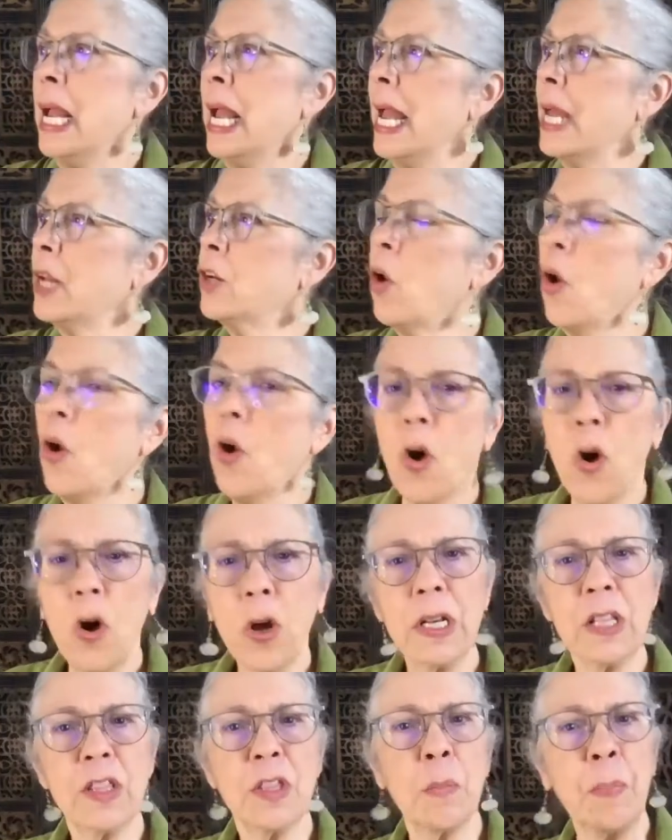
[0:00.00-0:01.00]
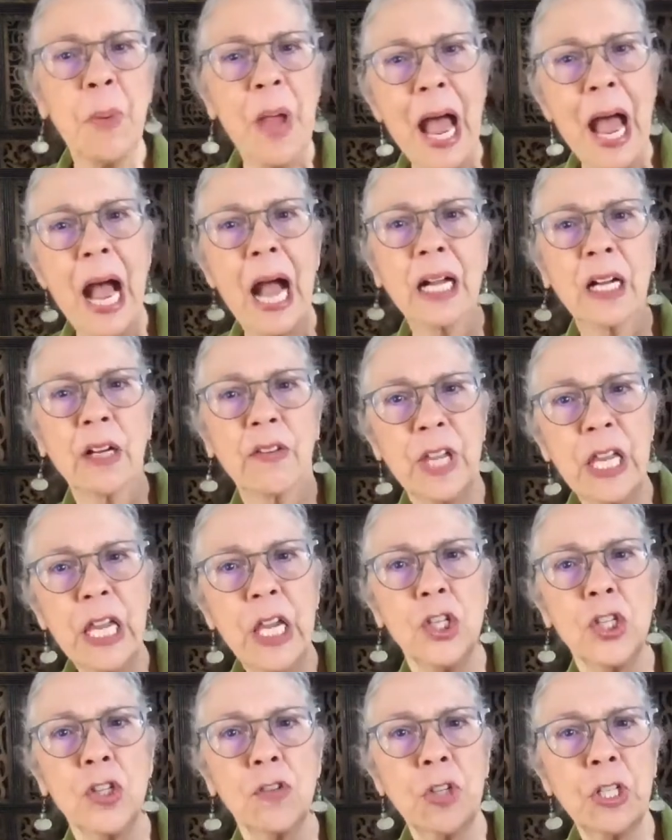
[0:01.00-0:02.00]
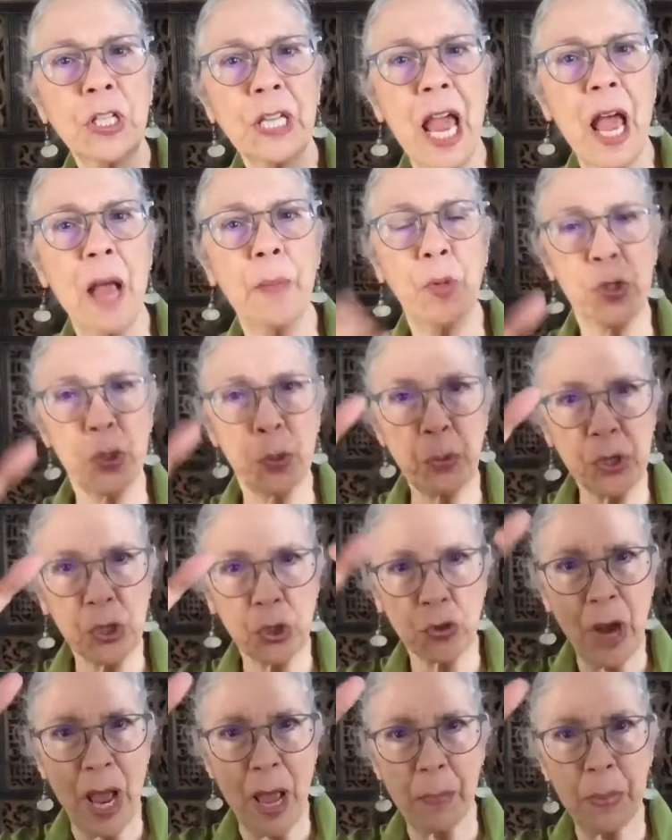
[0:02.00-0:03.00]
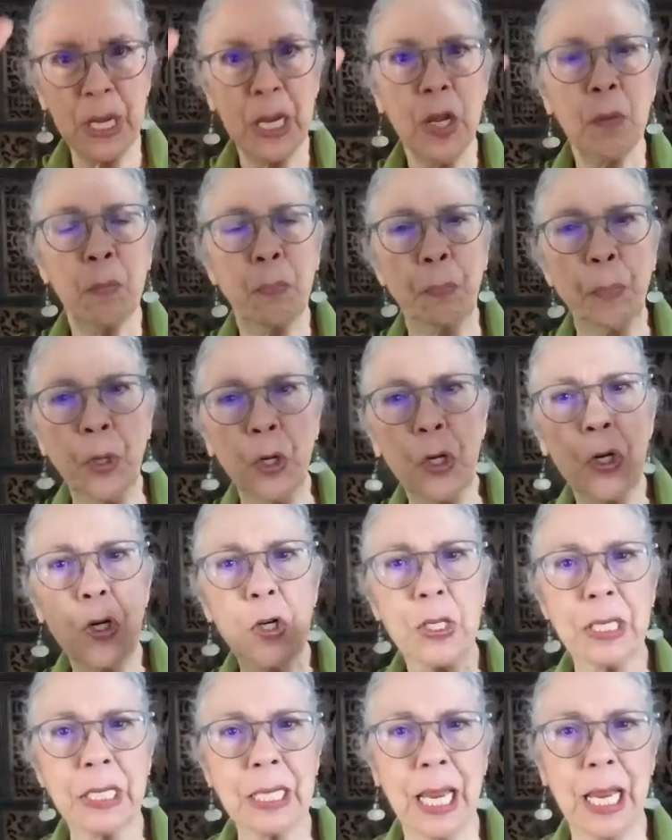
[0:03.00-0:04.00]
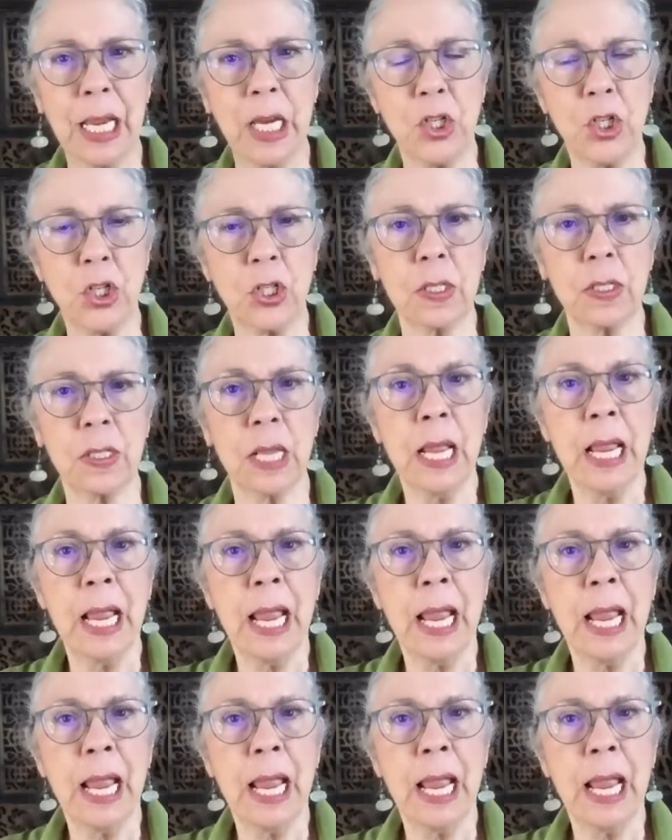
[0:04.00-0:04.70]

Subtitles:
and on the back of each of the camels were strapped bird cages,